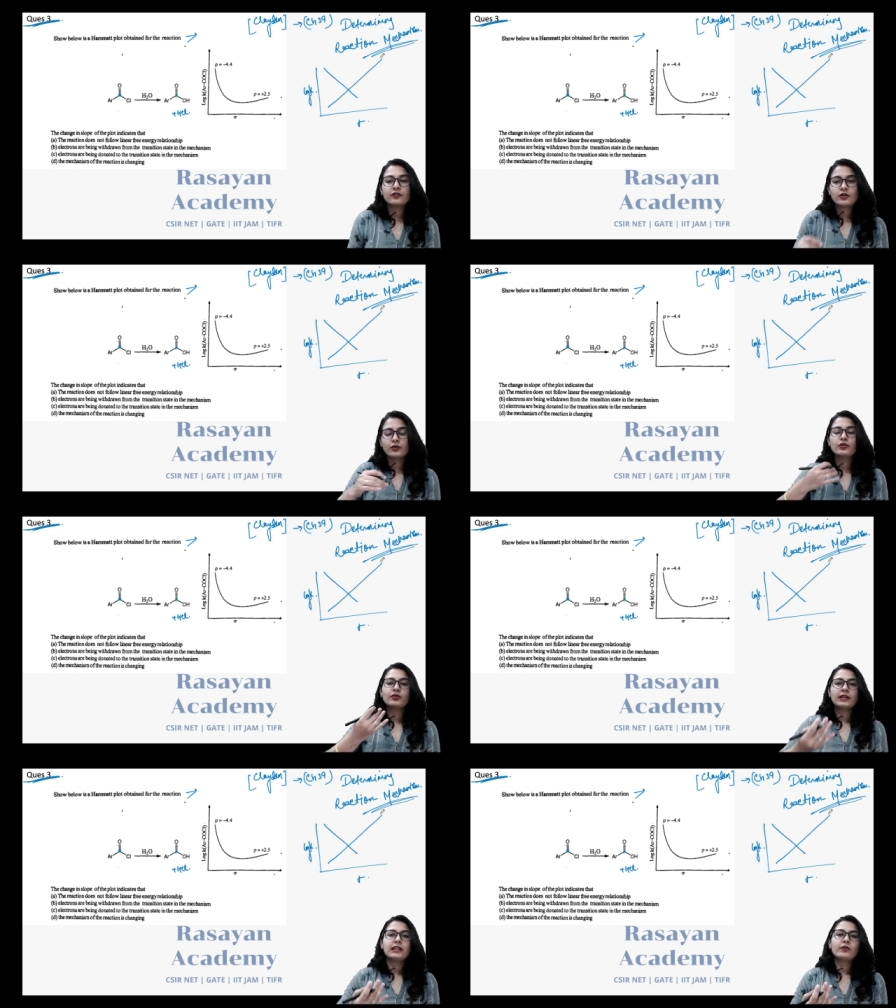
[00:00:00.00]
So
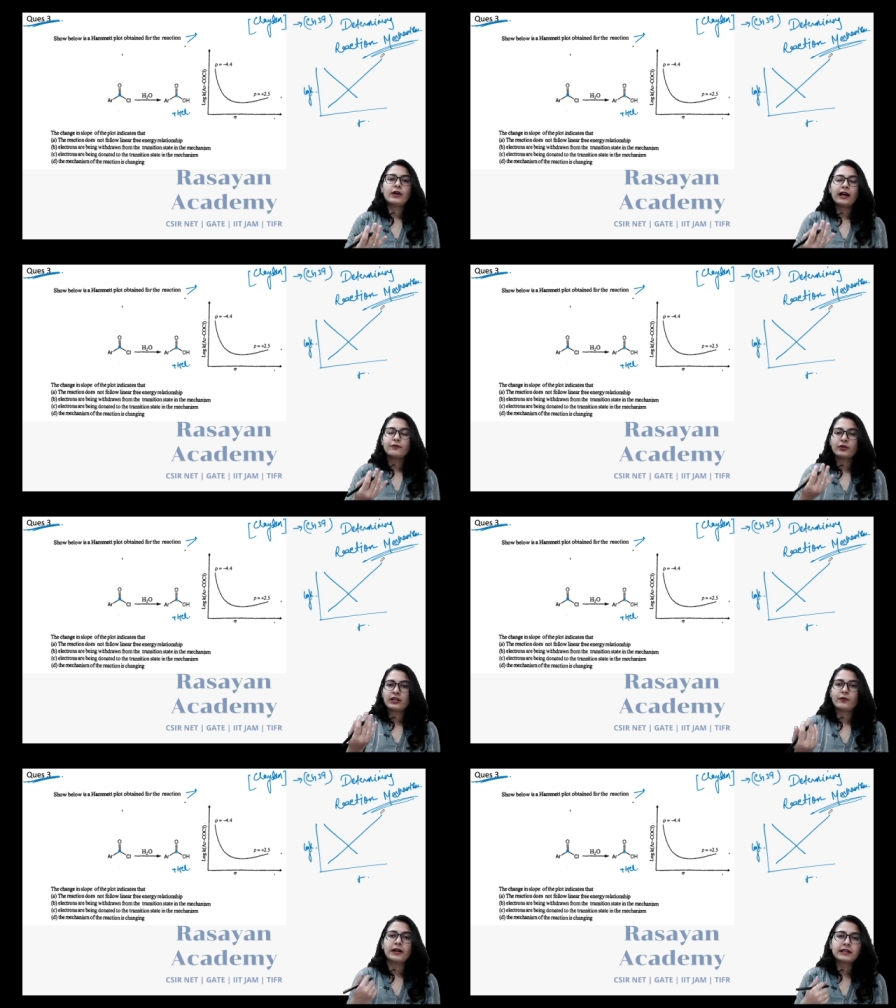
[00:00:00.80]
usually you have
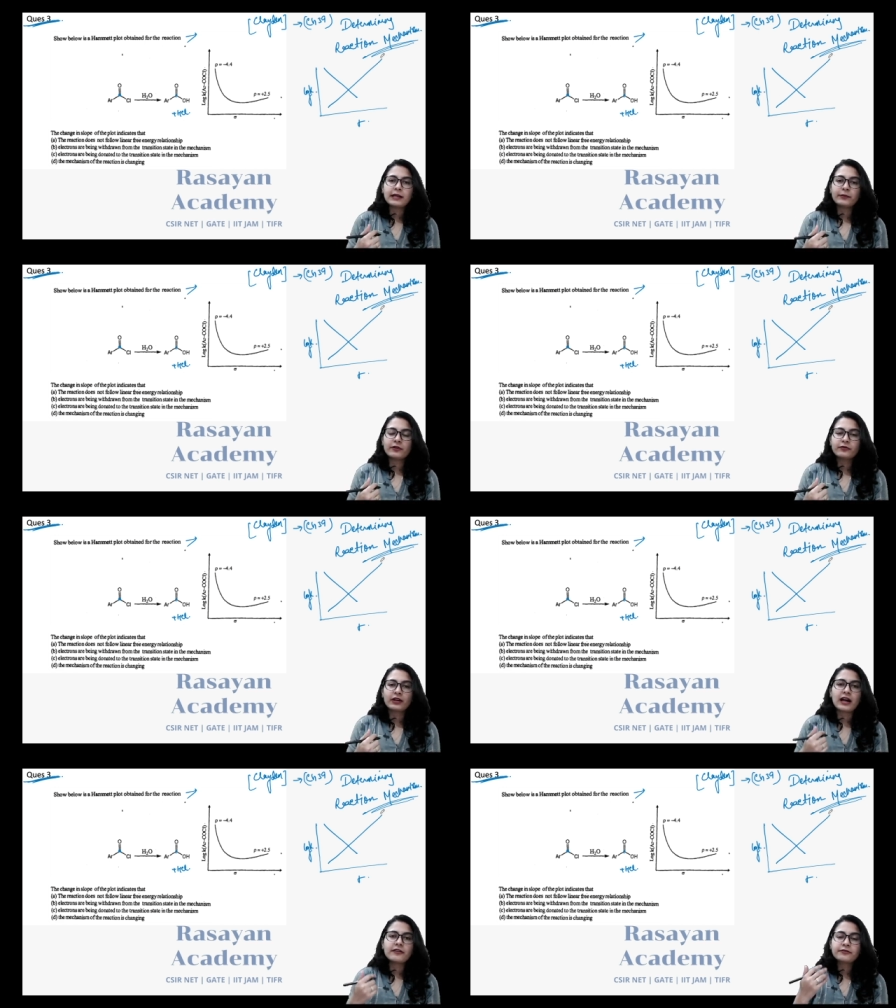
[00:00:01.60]
only one type of
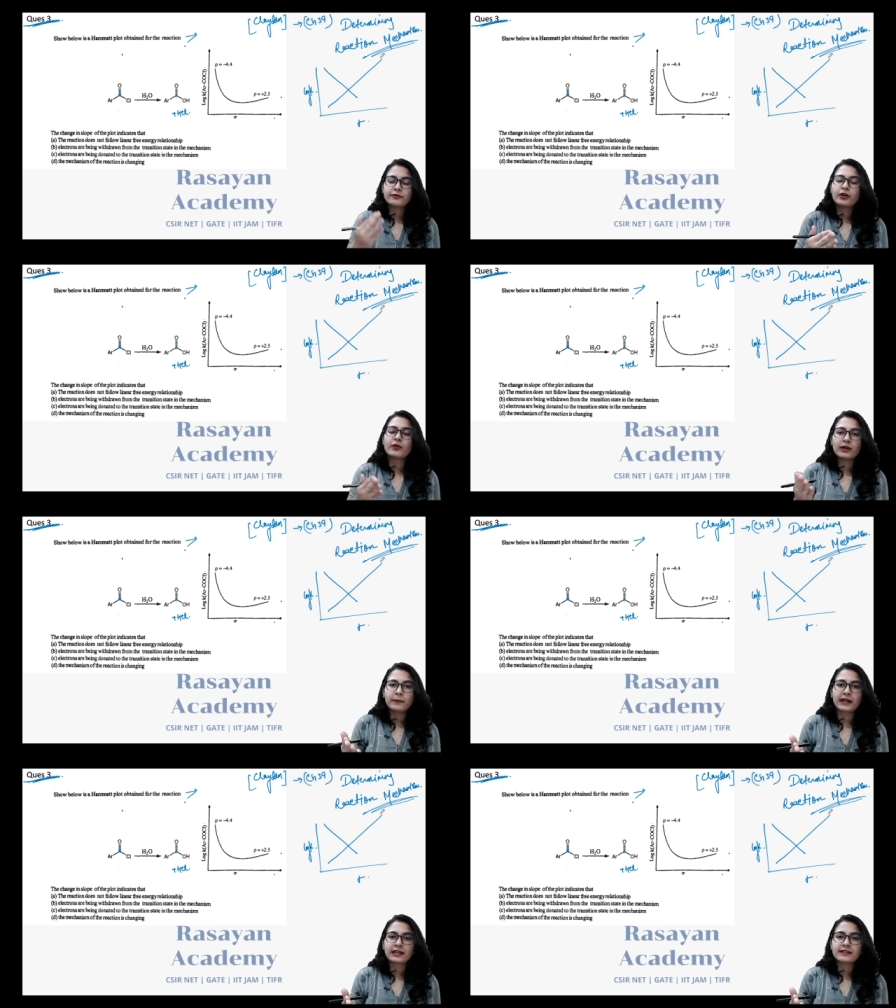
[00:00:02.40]
graph for one
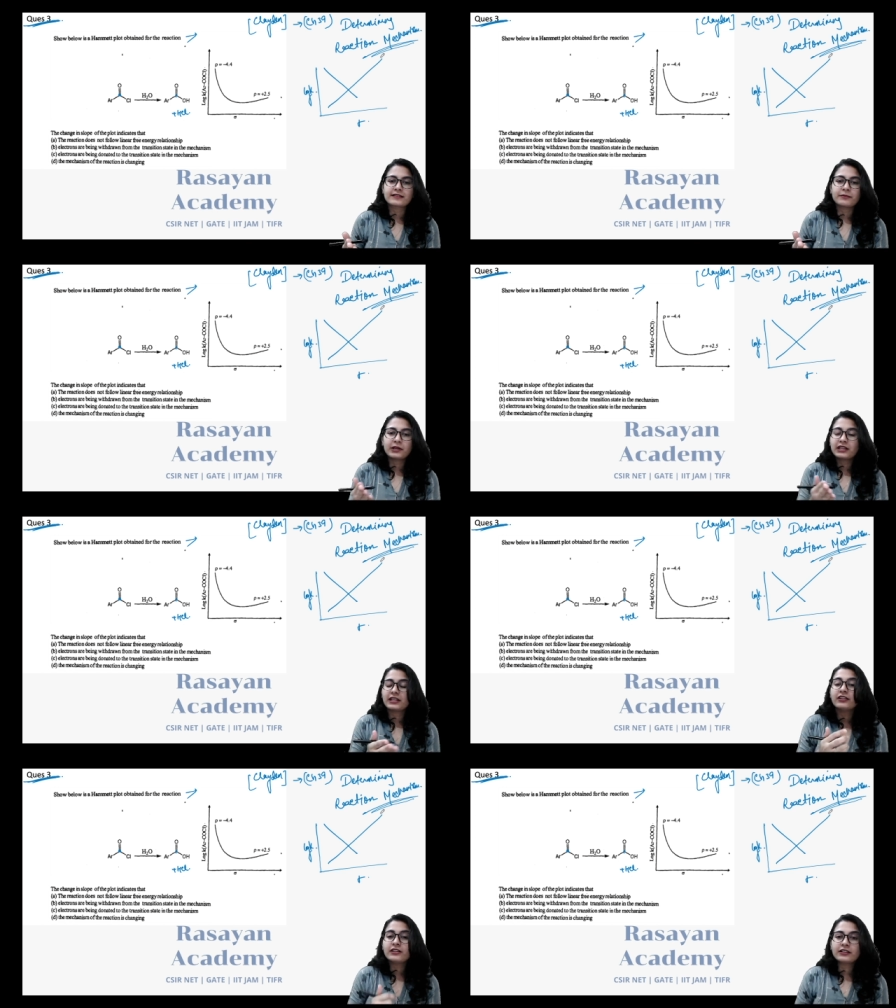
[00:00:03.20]
mechanism, but
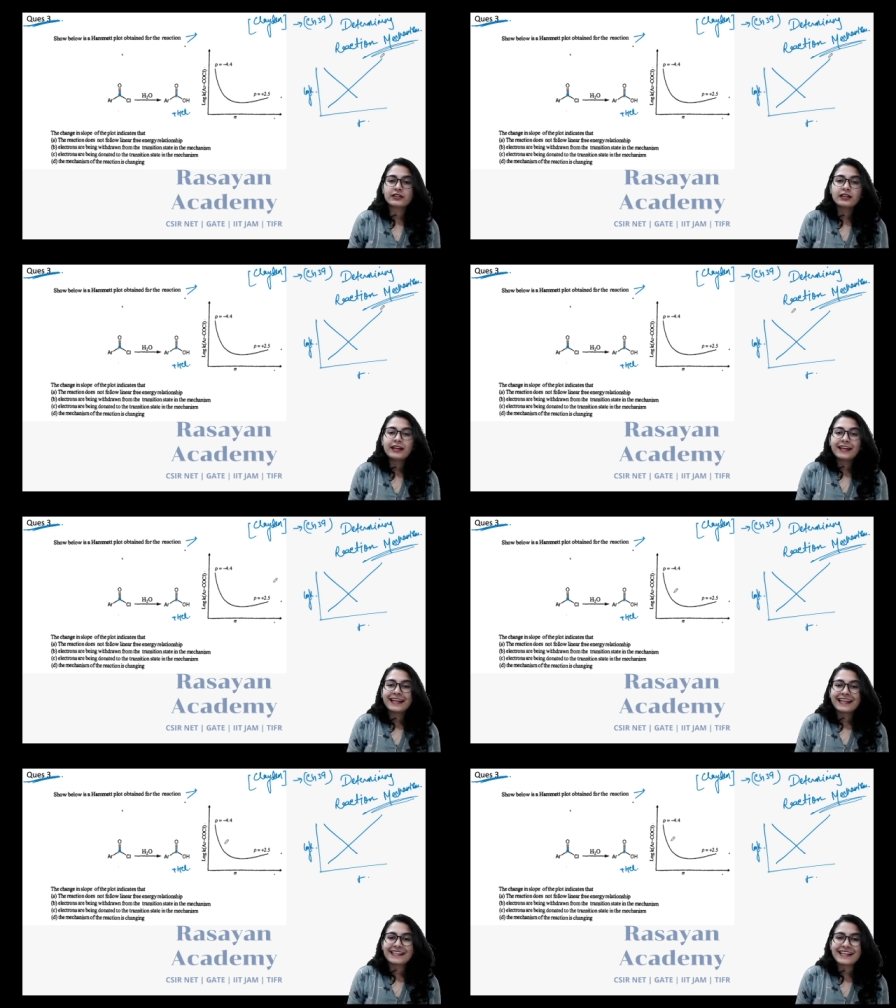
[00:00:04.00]
here,
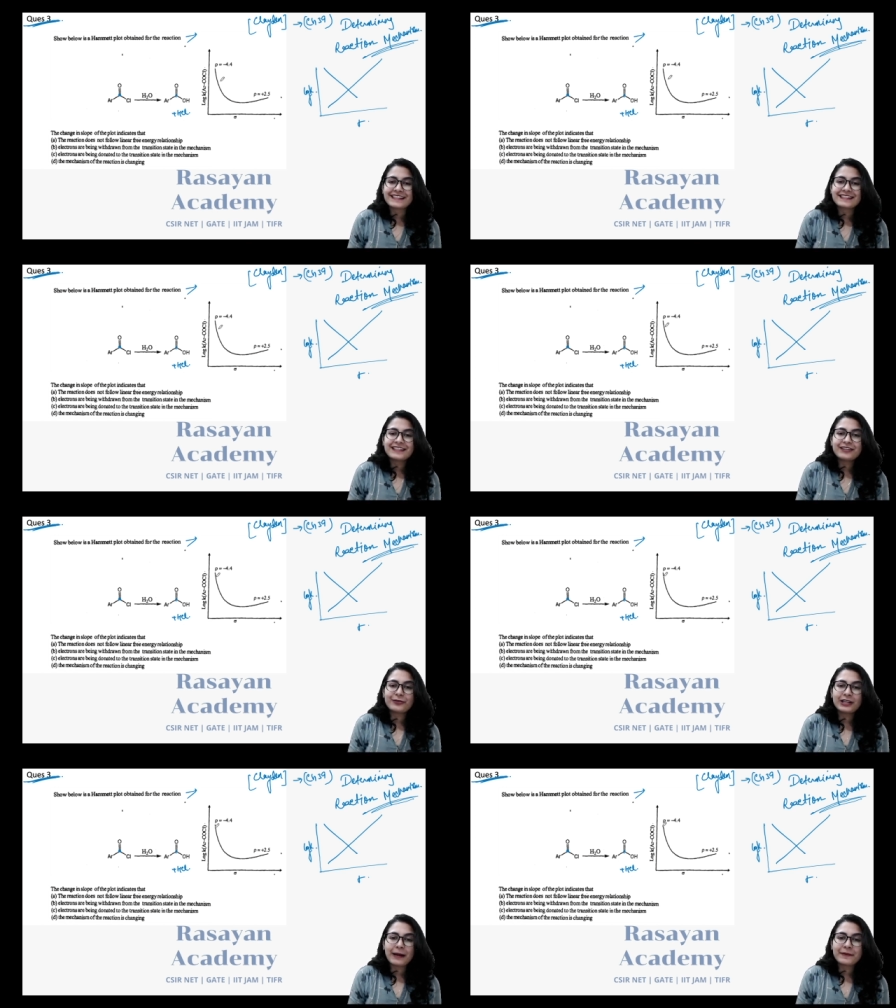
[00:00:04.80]
yes, here
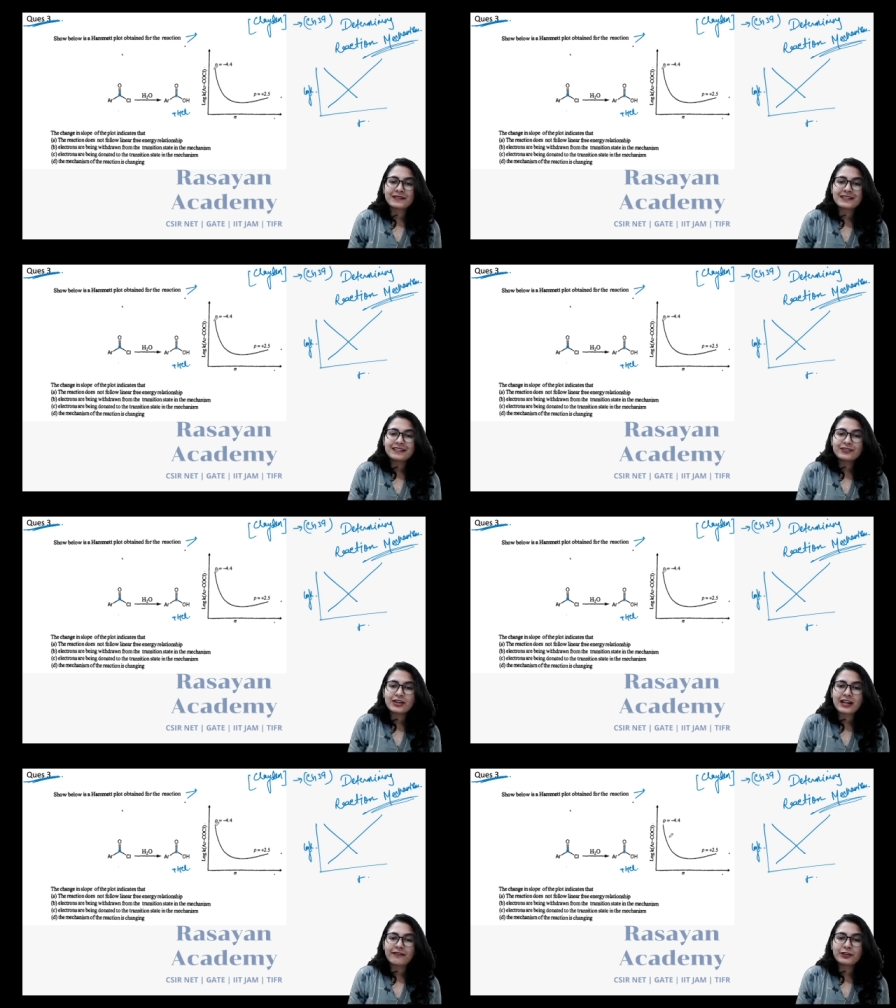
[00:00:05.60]
what happens is
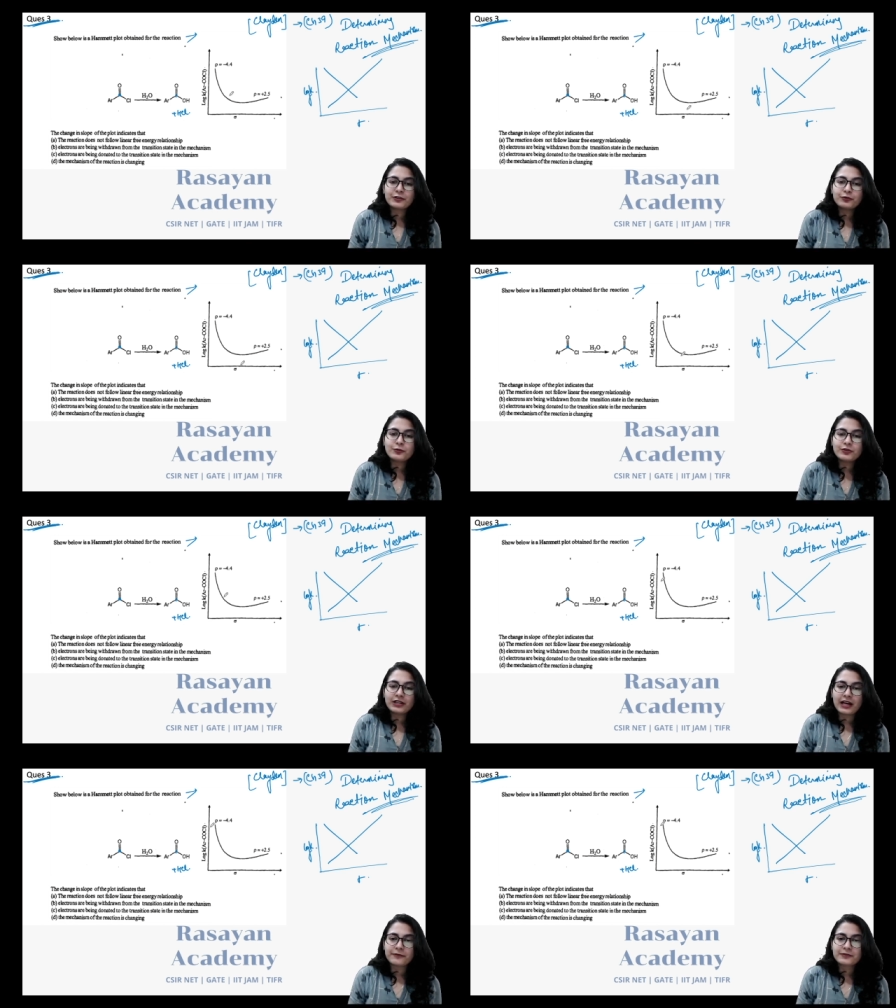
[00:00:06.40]
you're having two
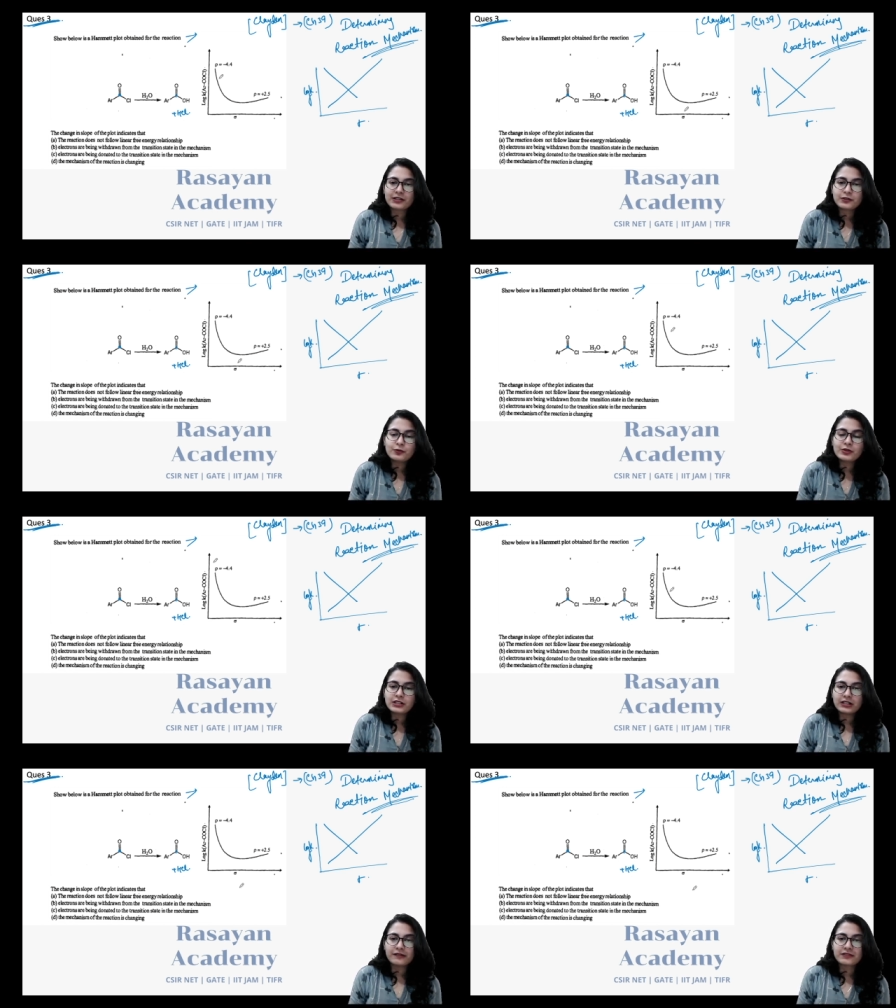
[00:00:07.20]
graphs, two
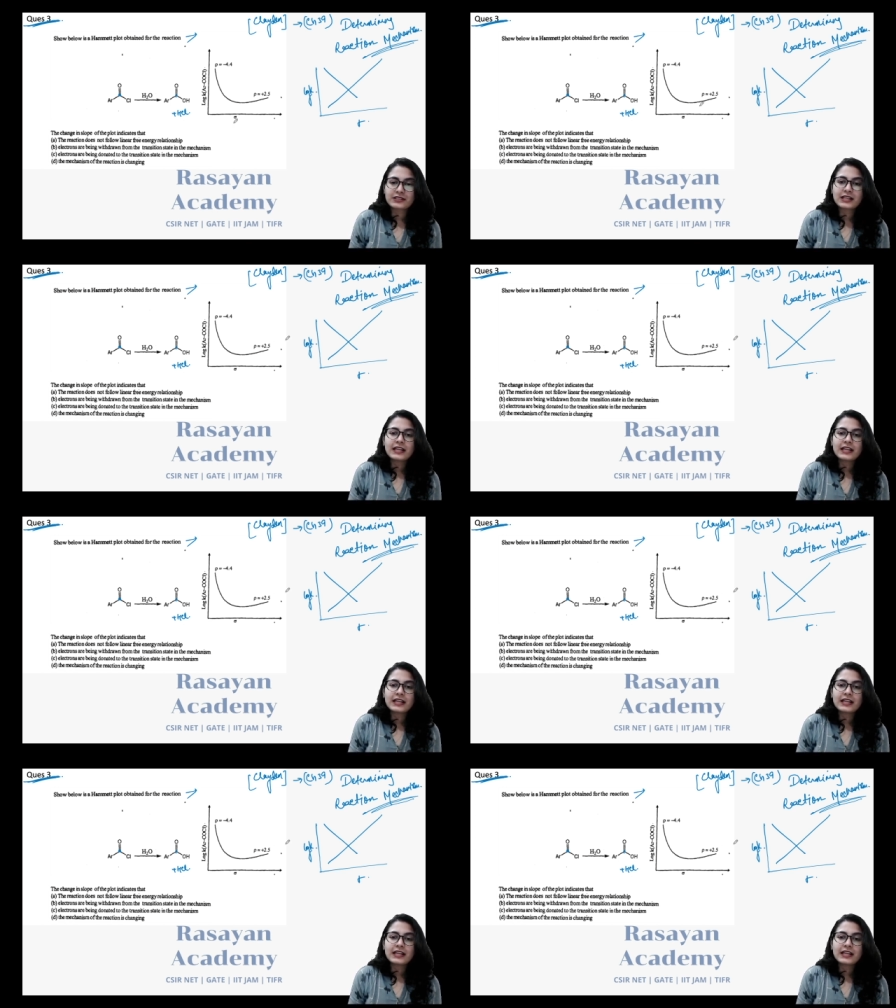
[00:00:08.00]
curves